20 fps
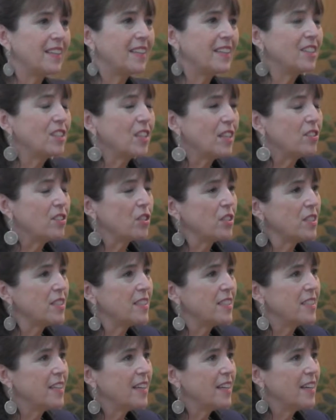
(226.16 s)
it, it's
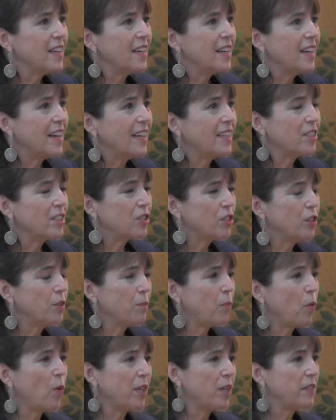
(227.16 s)
just at a
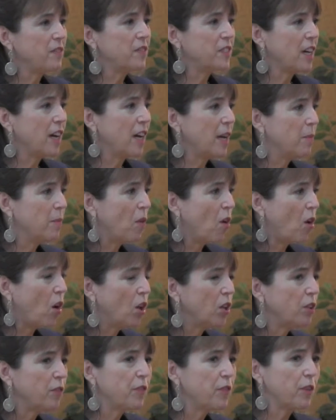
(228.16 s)
certain point of time,
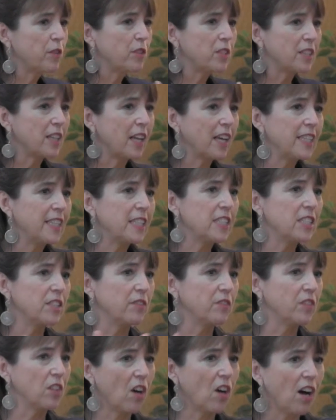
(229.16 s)
all of those slices
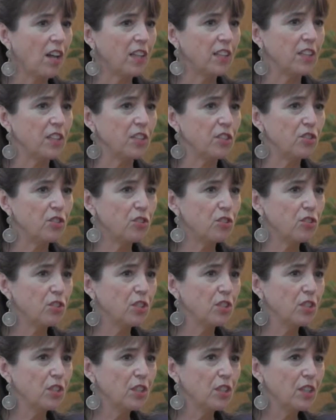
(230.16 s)
of knowledge
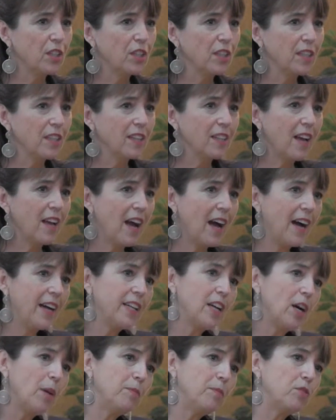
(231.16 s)

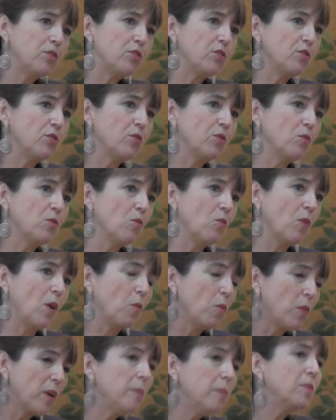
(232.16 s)
add up to
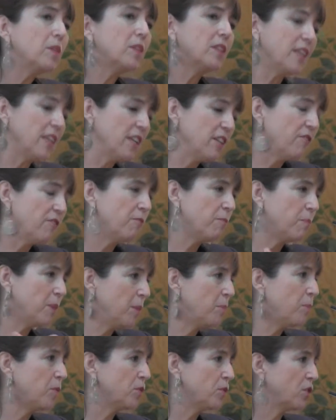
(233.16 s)
what we believe
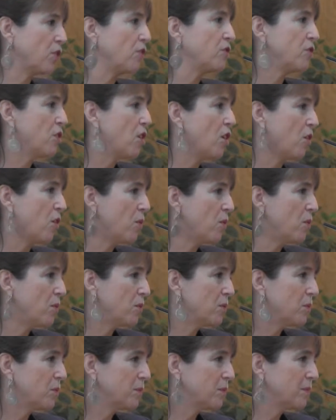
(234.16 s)
people don't know.
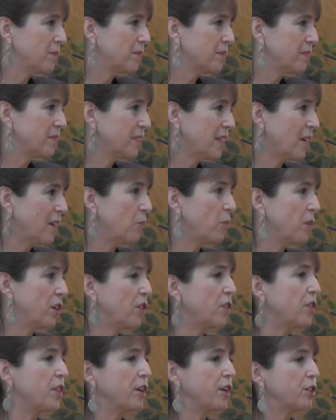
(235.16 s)
And
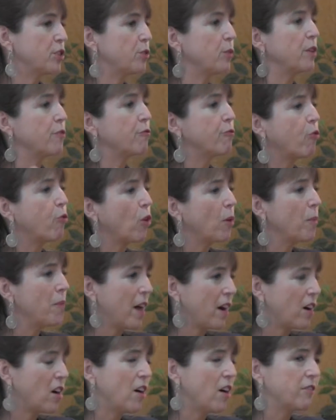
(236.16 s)
we are there to inform
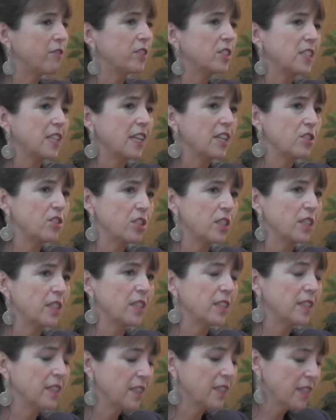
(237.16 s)
that
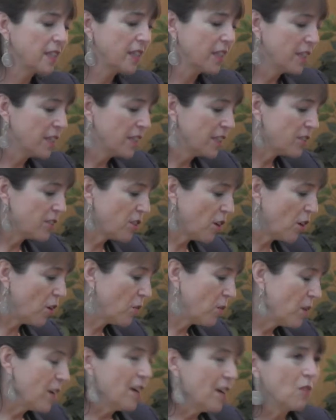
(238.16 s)
conversation.
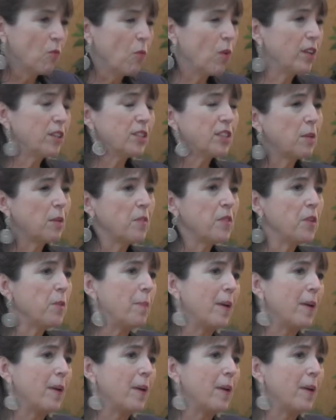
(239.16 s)
So, what are some of the